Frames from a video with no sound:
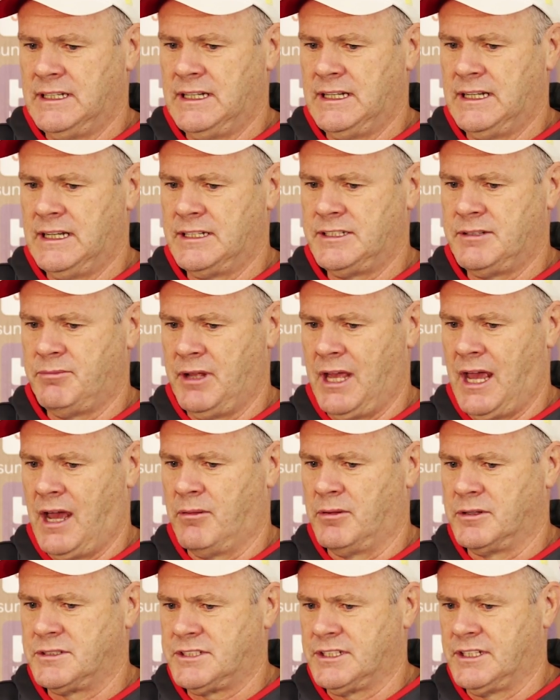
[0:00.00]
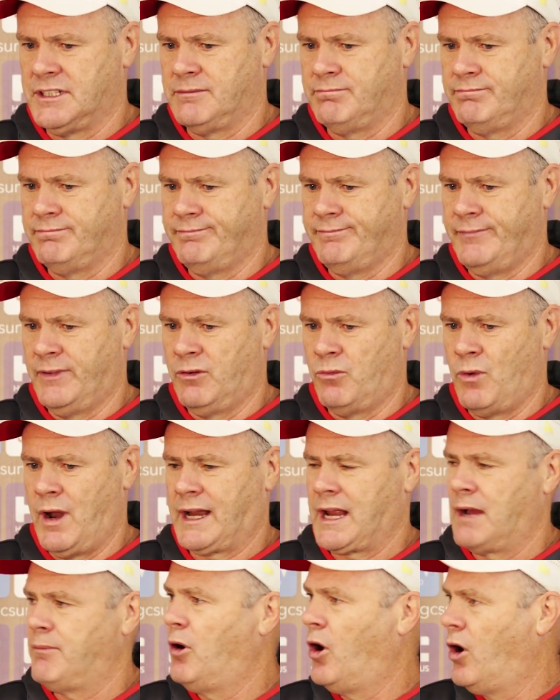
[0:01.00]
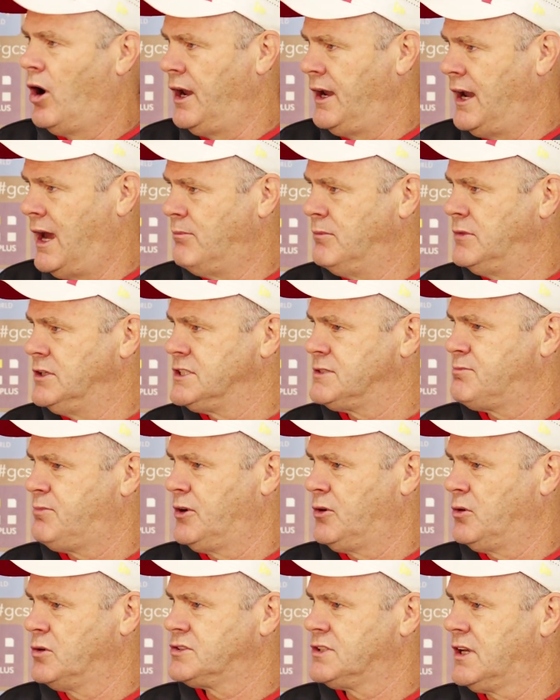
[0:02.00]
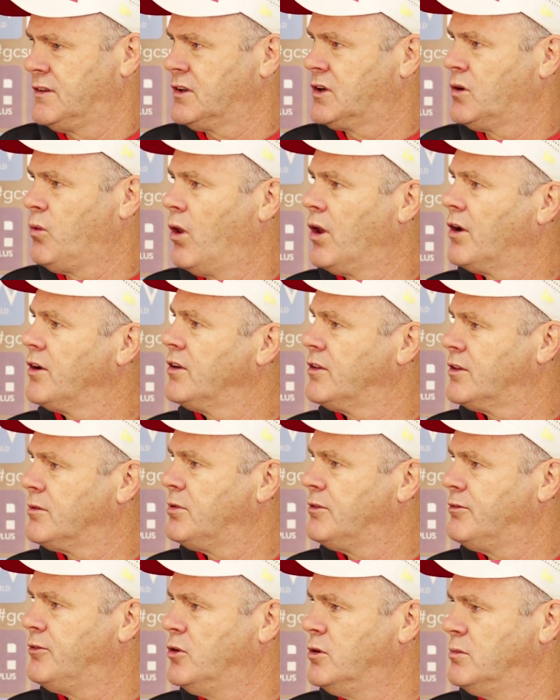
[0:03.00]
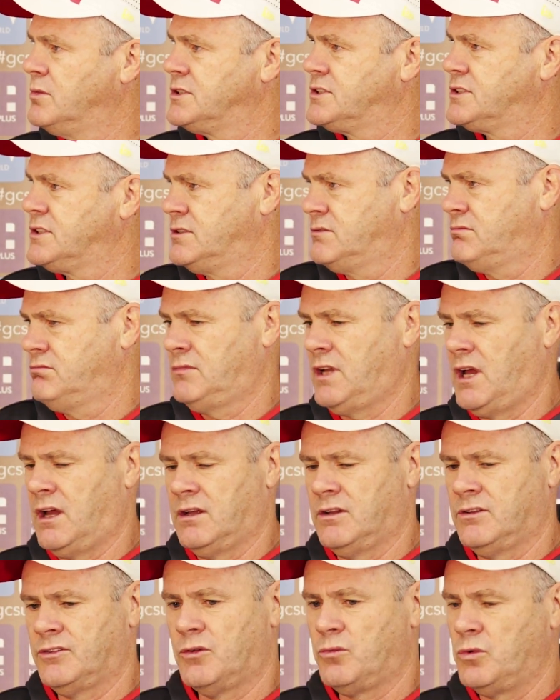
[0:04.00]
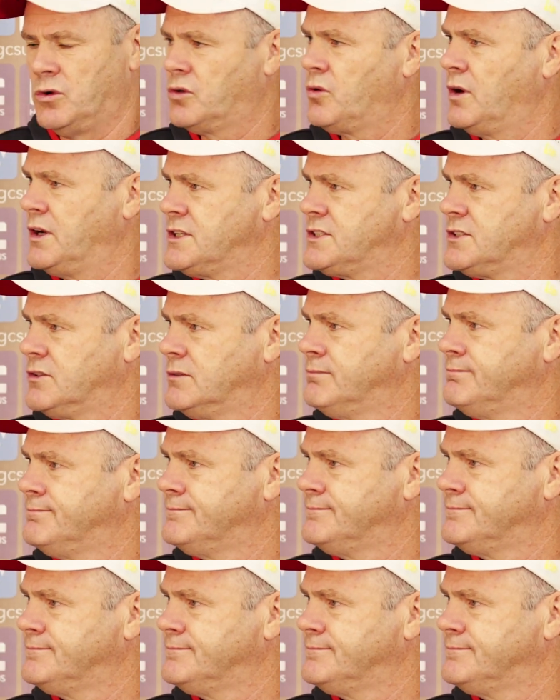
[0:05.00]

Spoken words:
to be able to rack up higher numbers, but also the quality of the performance, it's a real credit to him.